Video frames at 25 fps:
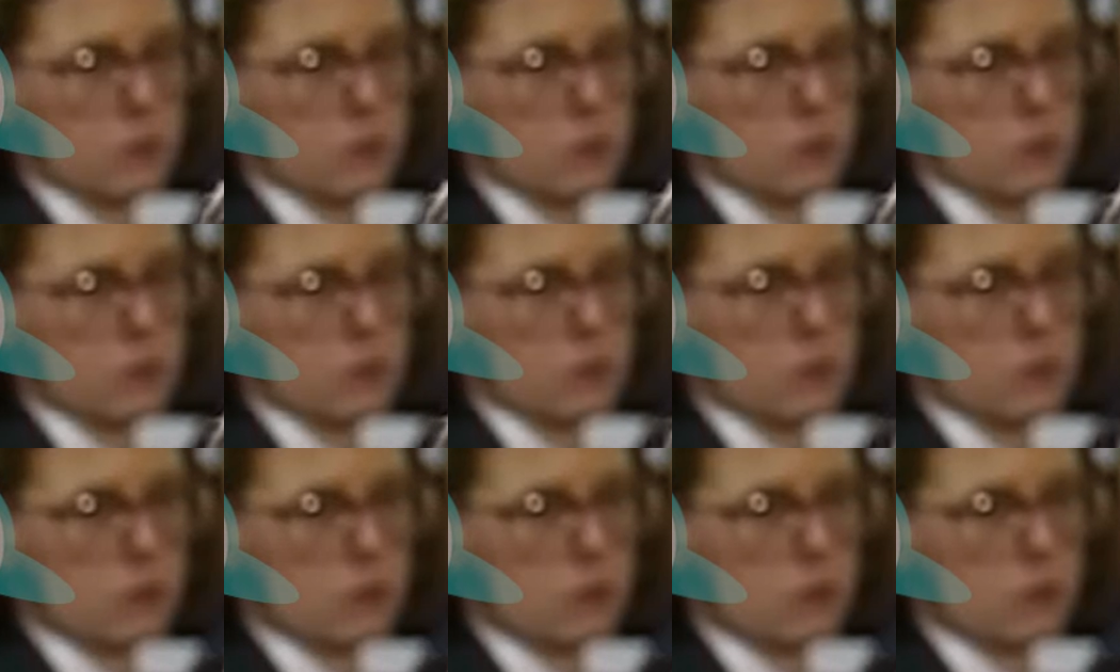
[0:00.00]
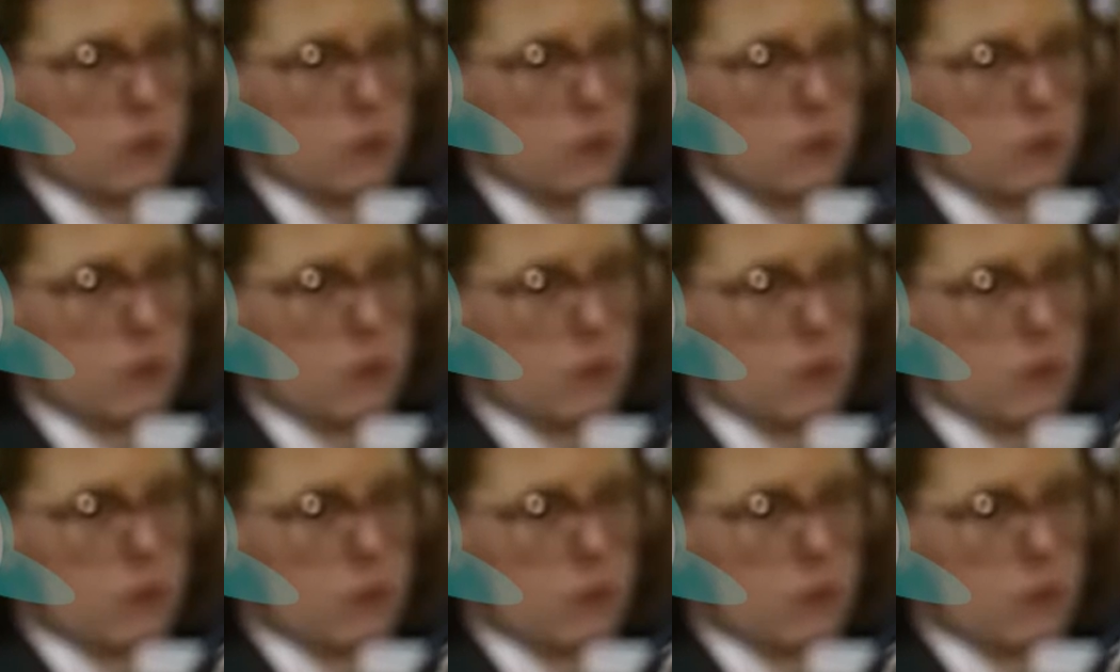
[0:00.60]

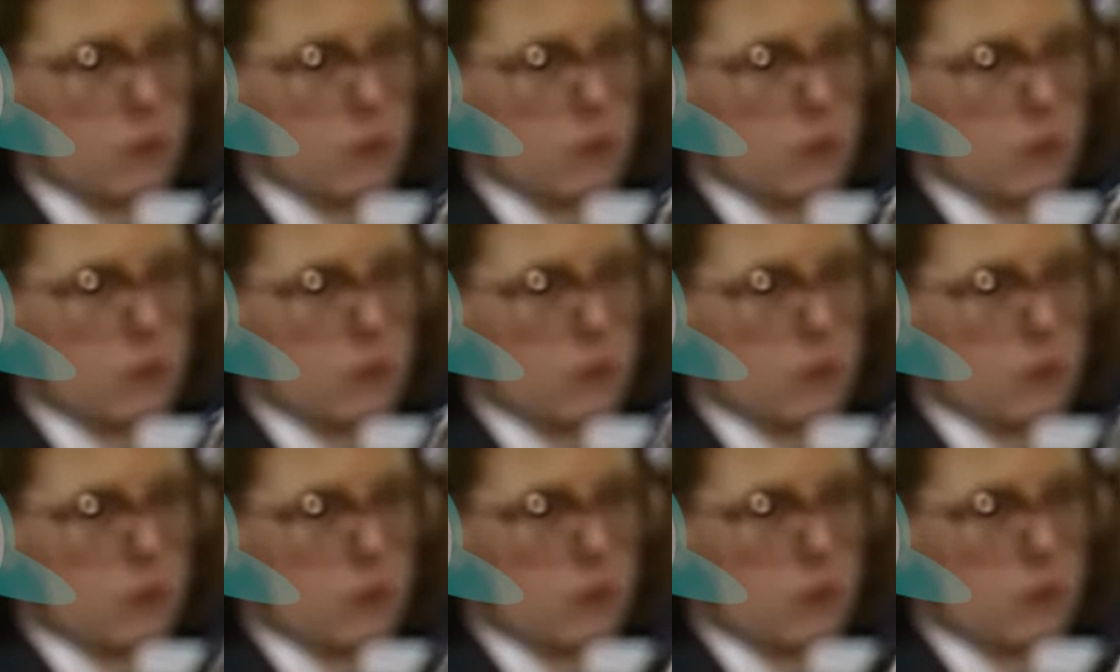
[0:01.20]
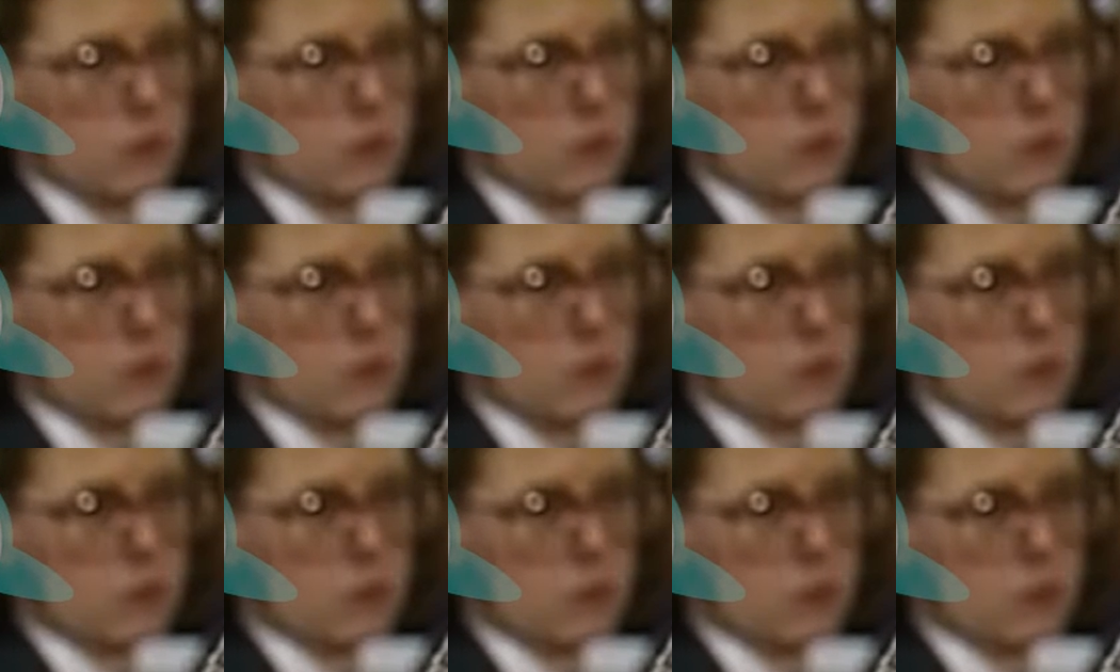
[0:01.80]

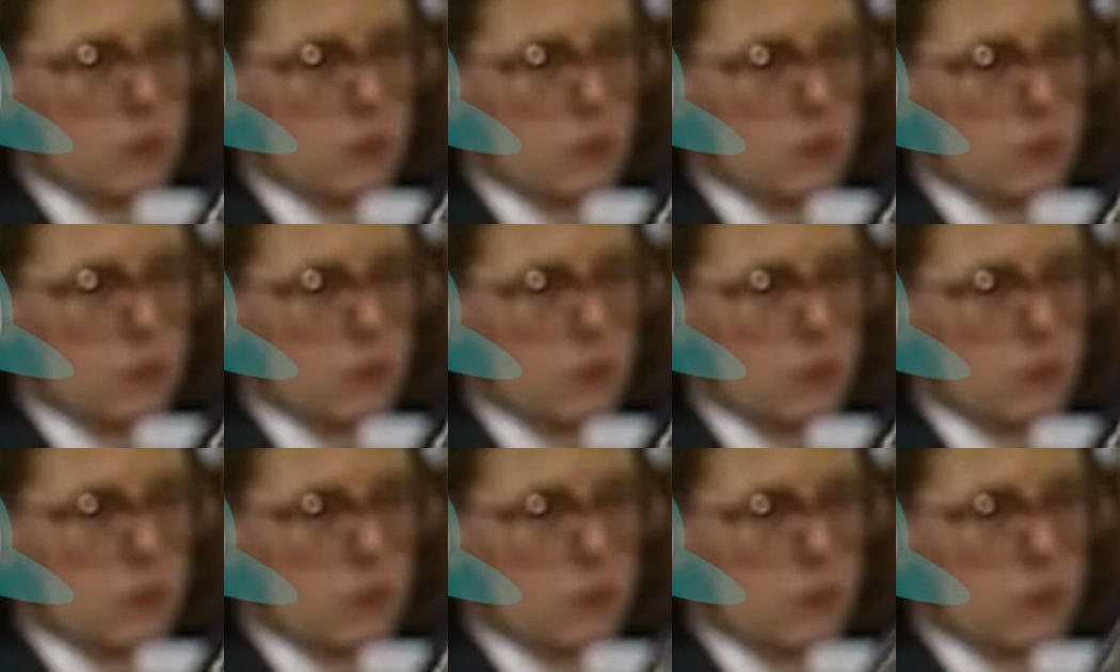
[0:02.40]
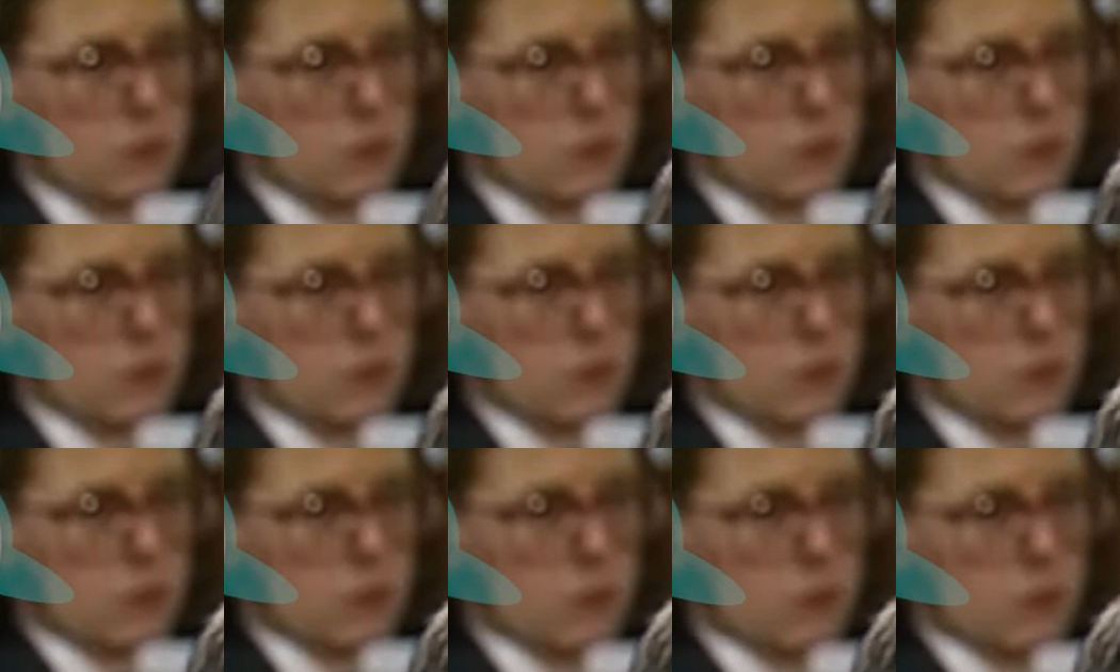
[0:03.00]

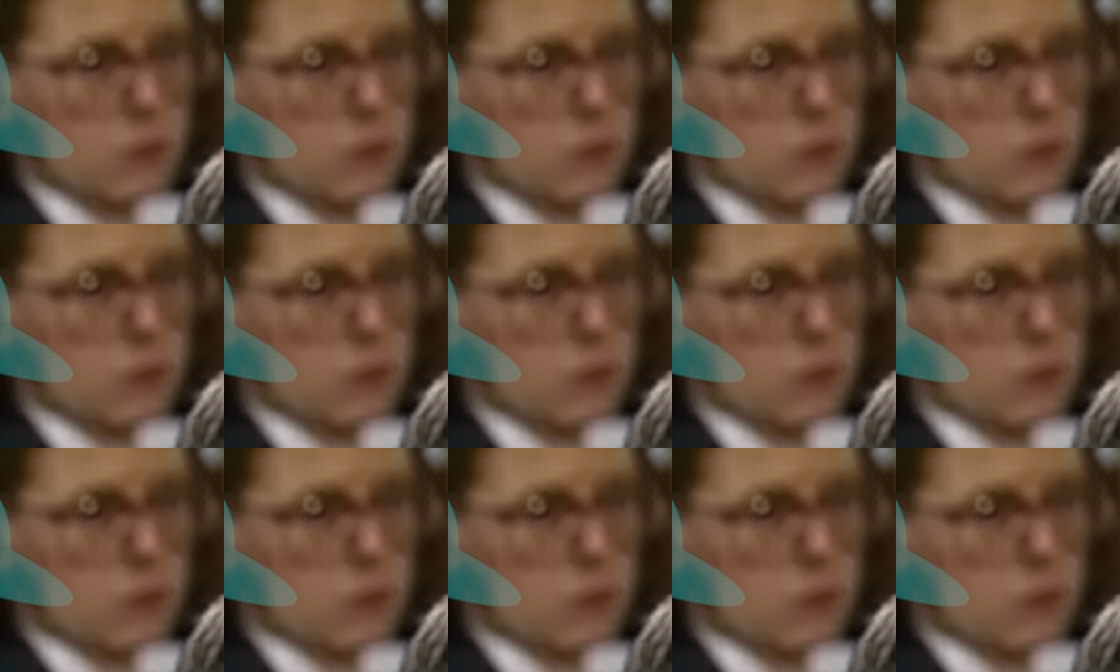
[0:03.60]
No words are spoken by the person on screen.